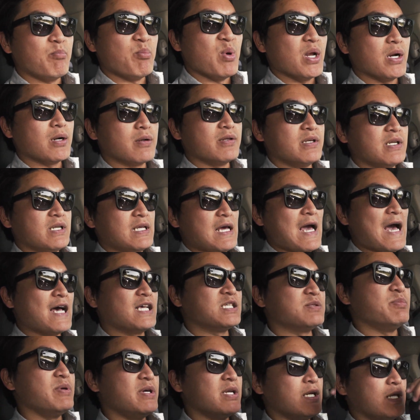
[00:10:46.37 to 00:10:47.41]
better than it
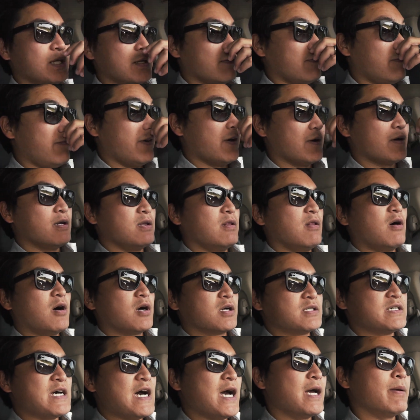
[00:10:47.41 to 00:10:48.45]
has been in a very long
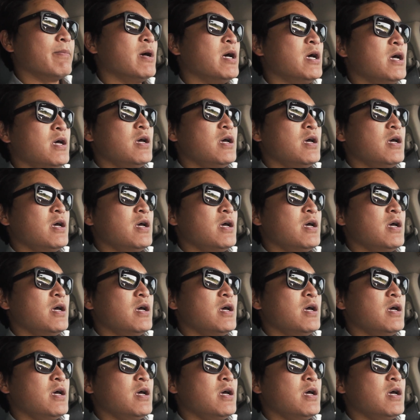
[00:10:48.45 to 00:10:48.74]
time.